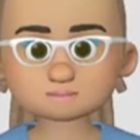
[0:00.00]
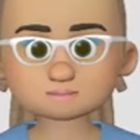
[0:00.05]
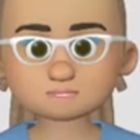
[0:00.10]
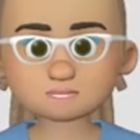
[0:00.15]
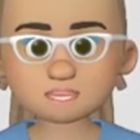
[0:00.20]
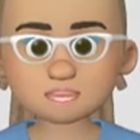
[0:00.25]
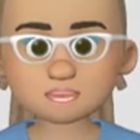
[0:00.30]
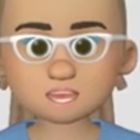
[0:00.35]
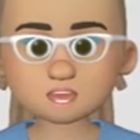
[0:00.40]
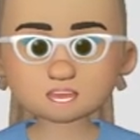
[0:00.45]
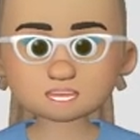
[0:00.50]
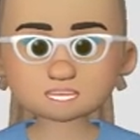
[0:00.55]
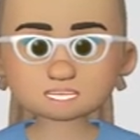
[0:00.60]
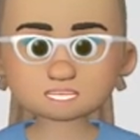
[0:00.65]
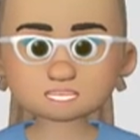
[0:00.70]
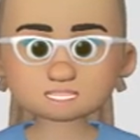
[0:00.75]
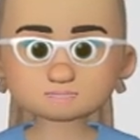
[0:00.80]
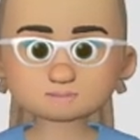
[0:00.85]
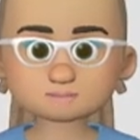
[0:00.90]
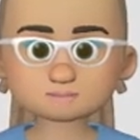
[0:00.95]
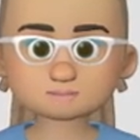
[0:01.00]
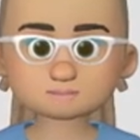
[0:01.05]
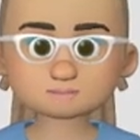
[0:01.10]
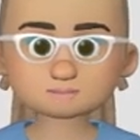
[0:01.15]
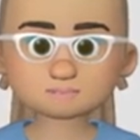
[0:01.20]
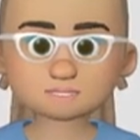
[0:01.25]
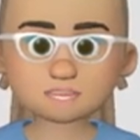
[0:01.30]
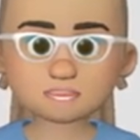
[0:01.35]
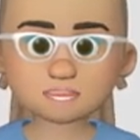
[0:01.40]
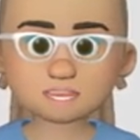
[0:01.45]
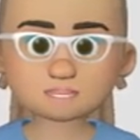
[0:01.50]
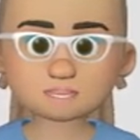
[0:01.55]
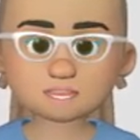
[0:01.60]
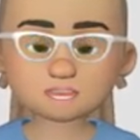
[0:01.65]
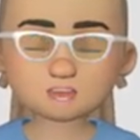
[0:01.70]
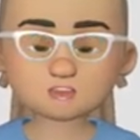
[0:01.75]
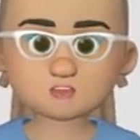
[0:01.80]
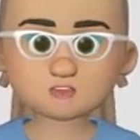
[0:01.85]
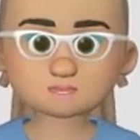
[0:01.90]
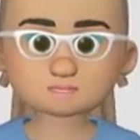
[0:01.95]
because these
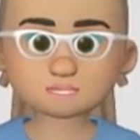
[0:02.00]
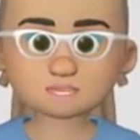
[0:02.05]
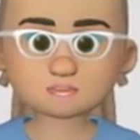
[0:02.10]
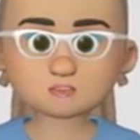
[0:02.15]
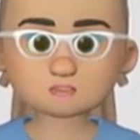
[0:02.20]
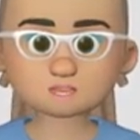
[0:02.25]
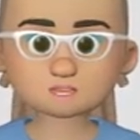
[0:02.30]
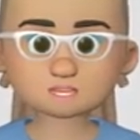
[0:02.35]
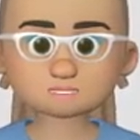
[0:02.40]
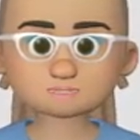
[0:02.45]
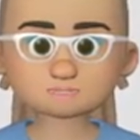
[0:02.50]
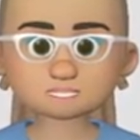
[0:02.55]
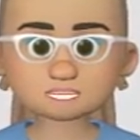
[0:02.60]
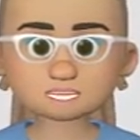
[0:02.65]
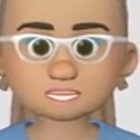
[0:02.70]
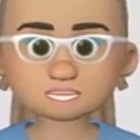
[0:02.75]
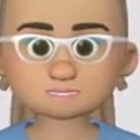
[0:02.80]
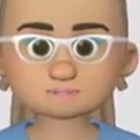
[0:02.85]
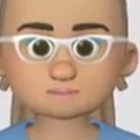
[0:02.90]
molecules have